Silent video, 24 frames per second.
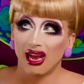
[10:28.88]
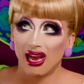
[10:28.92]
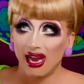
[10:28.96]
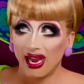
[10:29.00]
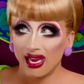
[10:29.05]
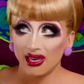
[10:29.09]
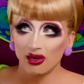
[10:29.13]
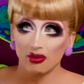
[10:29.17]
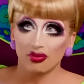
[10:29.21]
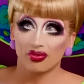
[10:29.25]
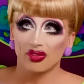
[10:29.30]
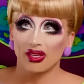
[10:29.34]

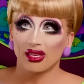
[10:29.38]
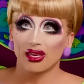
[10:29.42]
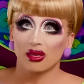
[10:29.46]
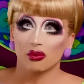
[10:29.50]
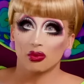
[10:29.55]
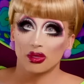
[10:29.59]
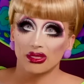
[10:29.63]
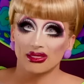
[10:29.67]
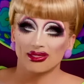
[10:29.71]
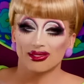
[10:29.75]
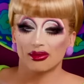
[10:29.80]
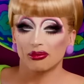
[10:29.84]
I don't think I'd
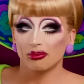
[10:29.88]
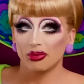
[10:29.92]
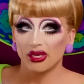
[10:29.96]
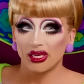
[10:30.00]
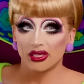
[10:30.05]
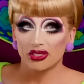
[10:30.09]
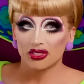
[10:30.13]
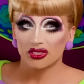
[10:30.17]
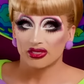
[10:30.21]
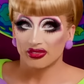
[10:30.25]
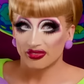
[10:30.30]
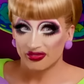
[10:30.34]
want some
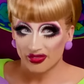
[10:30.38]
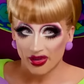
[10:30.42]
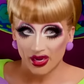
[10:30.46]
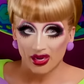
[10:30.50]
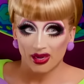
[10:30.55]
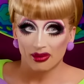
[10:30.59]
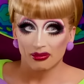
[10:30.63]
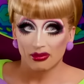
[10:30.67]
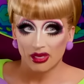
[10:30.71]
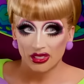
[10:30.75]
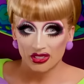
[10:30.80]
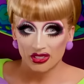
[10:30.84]
bitch to up my